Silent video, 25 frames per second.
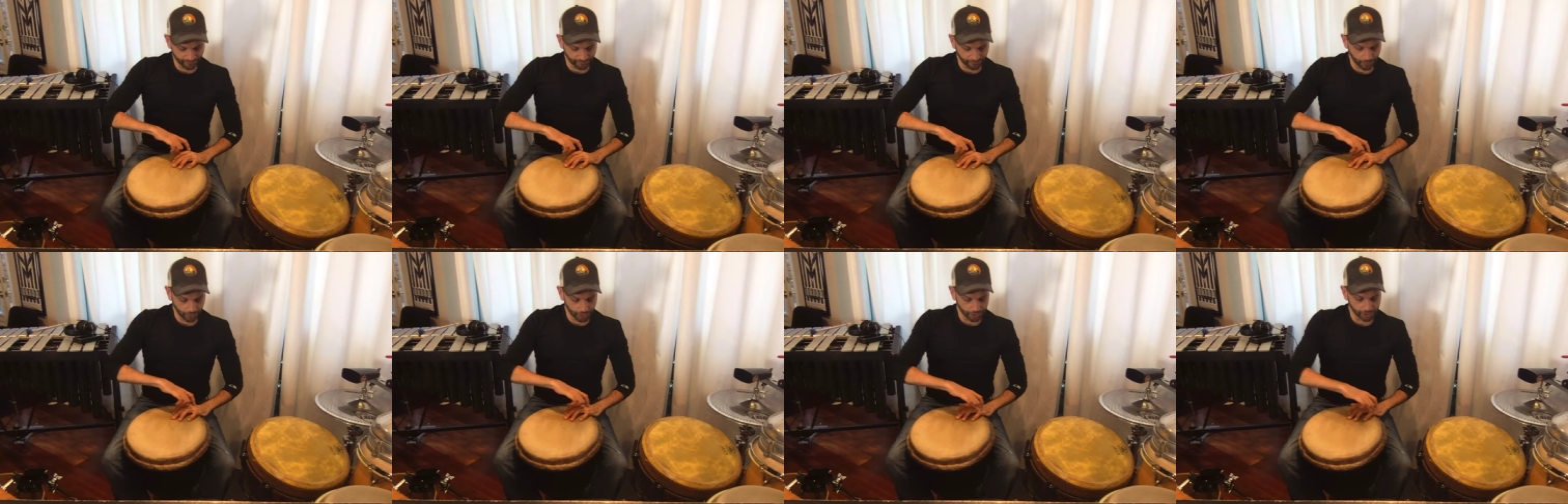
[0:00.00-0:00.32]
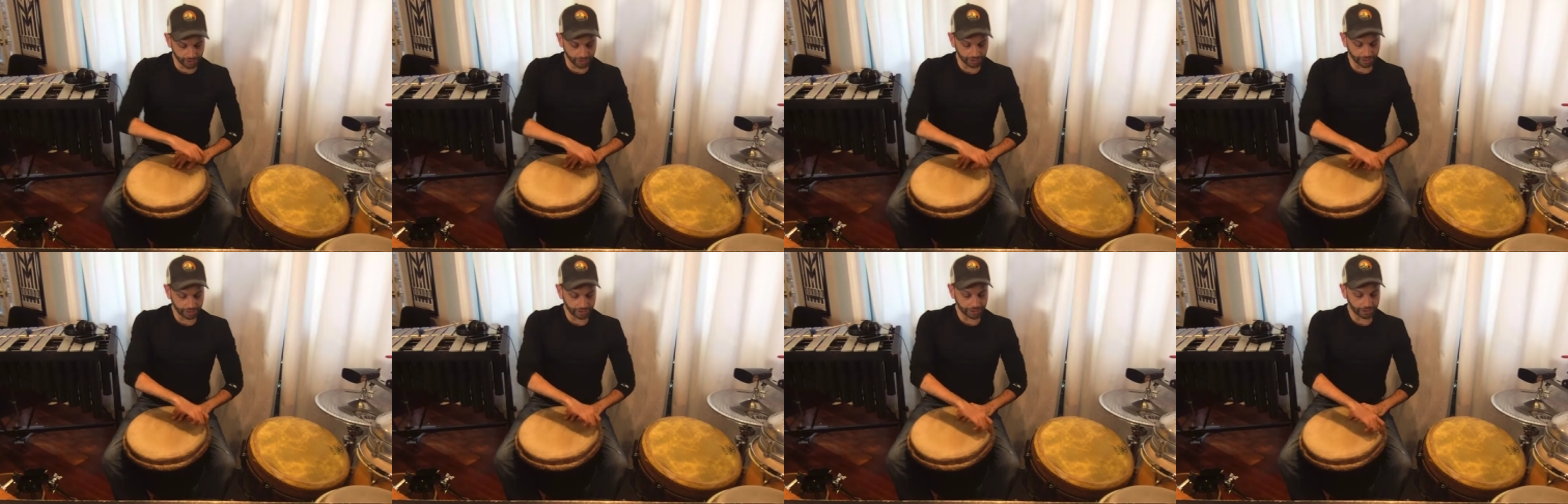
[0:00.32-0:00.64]

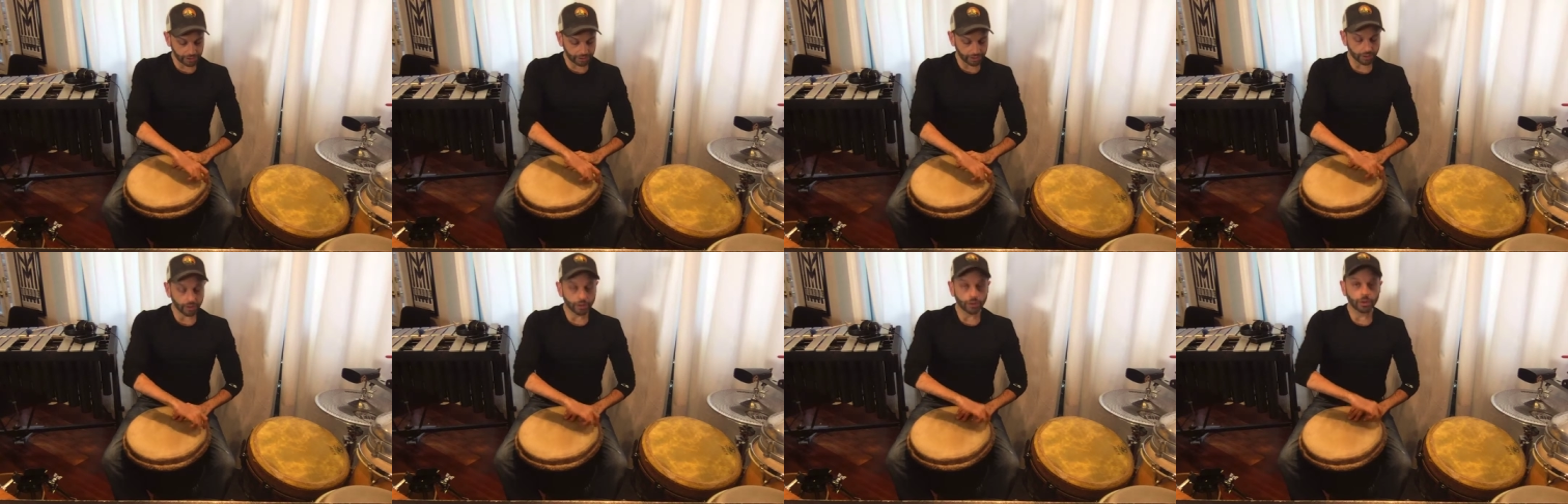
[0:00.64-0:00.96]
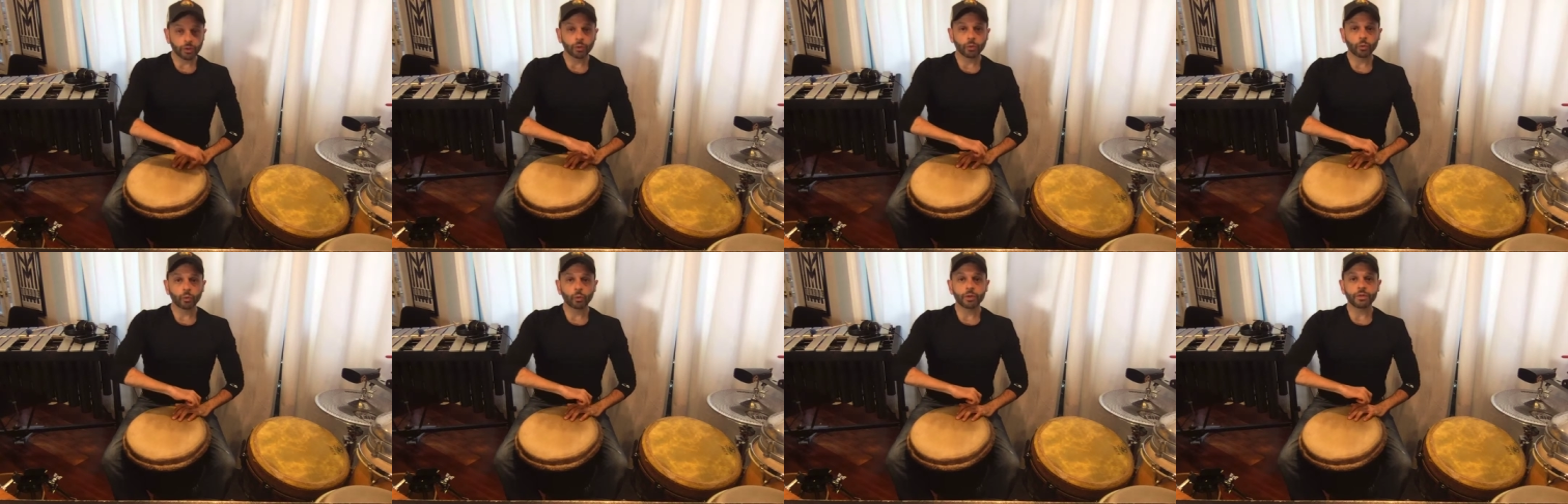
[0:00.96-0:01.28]
vertically
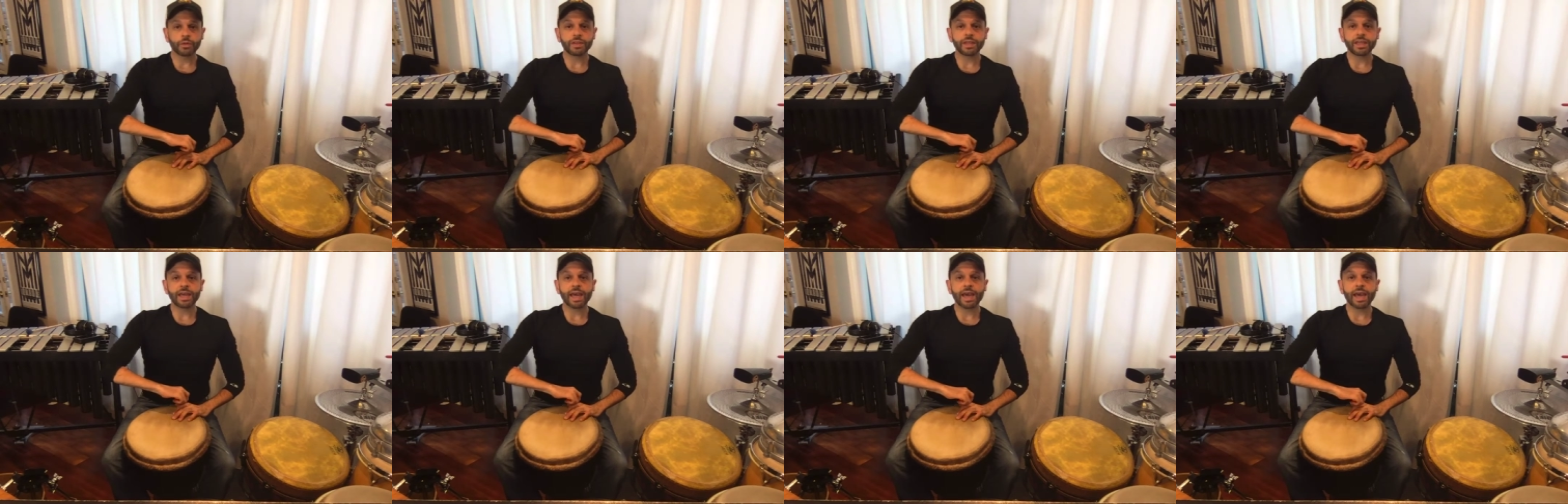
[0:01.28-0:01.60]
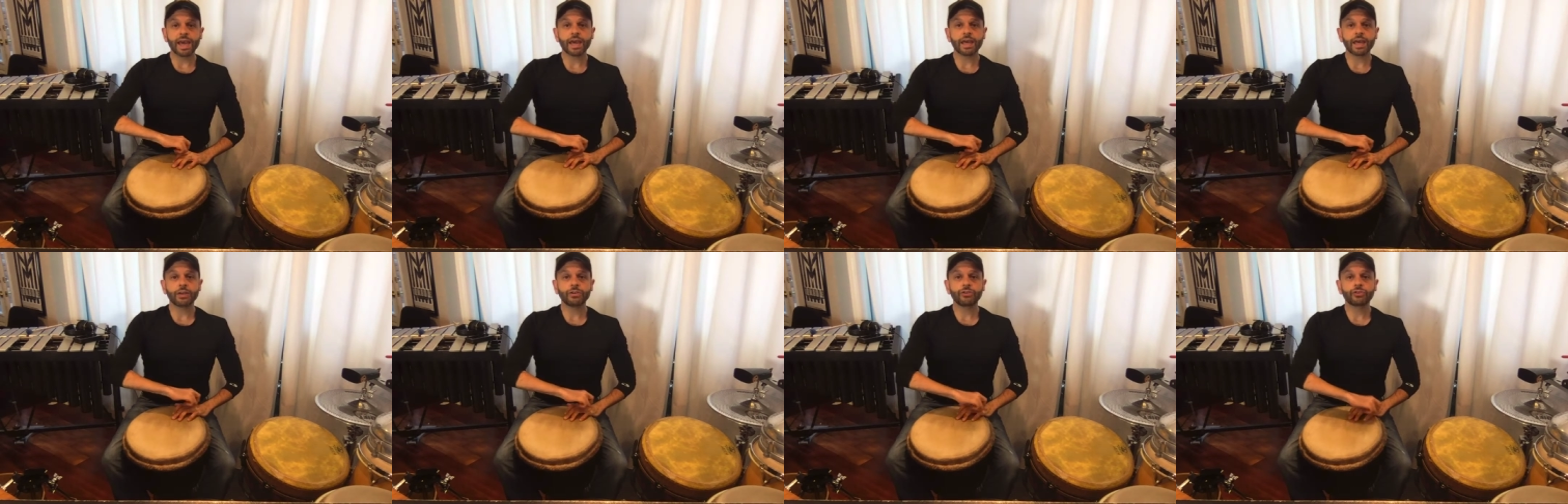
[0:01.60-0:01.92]
with the
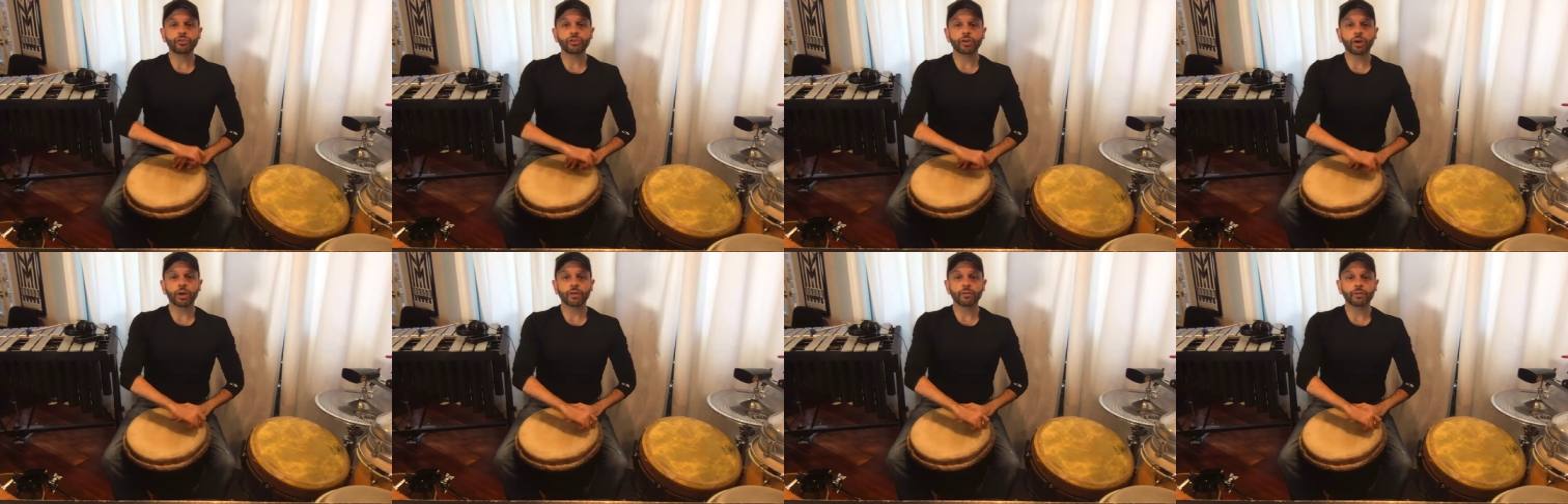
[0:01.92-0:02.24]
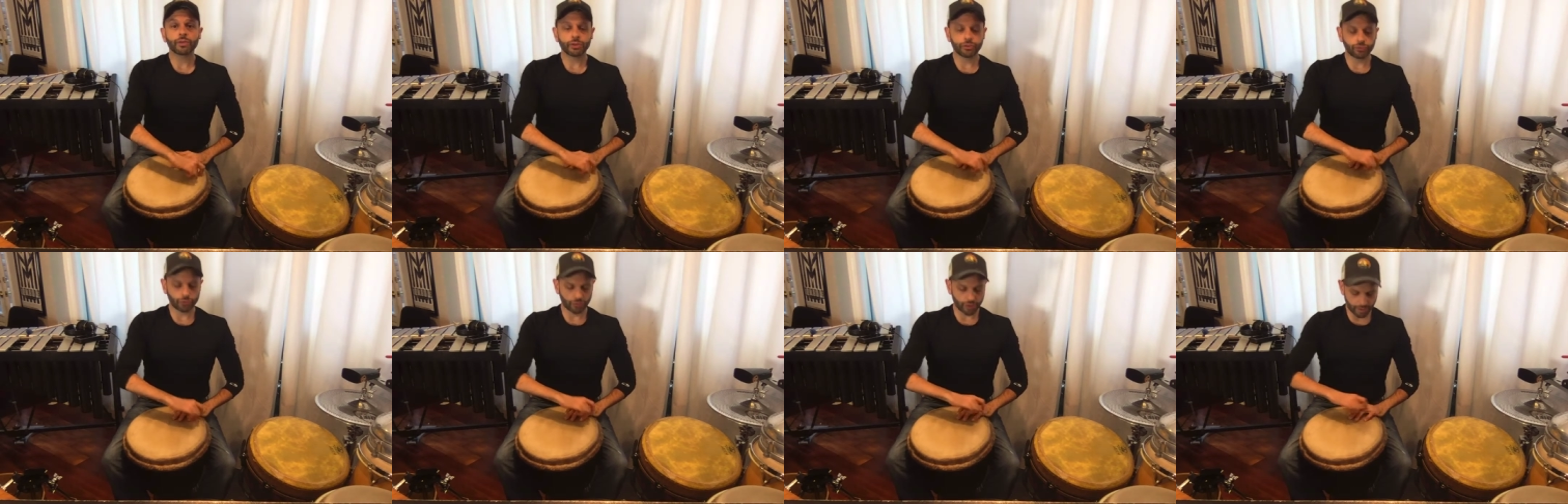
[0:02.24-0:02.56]
edge of the
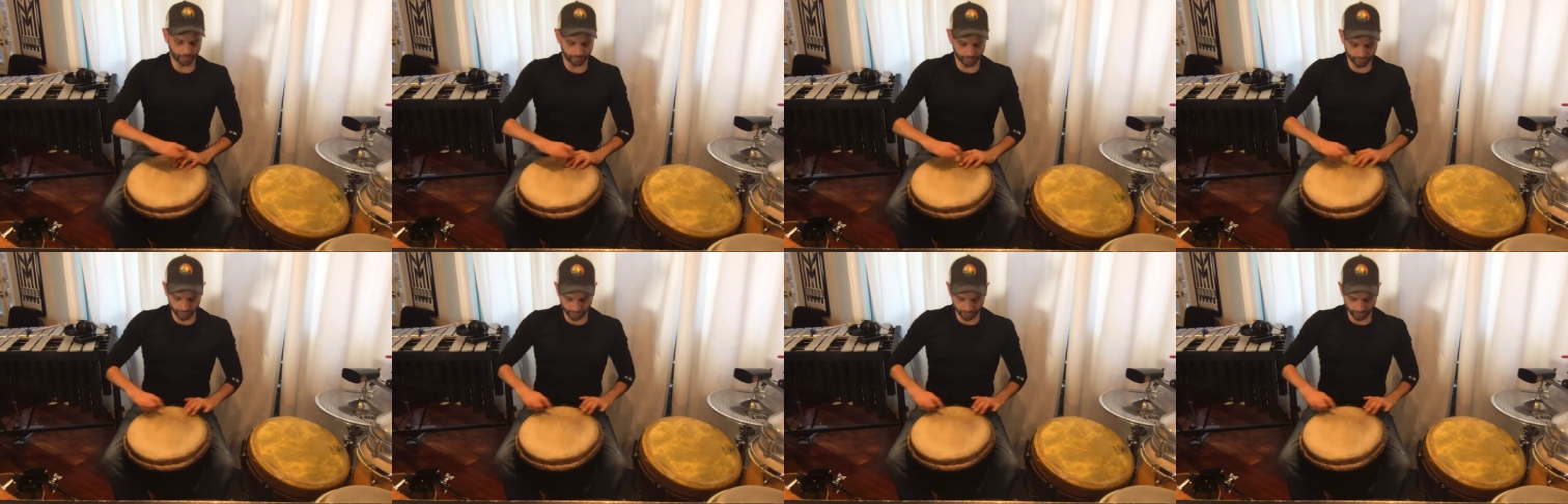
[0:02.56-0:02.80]
drum.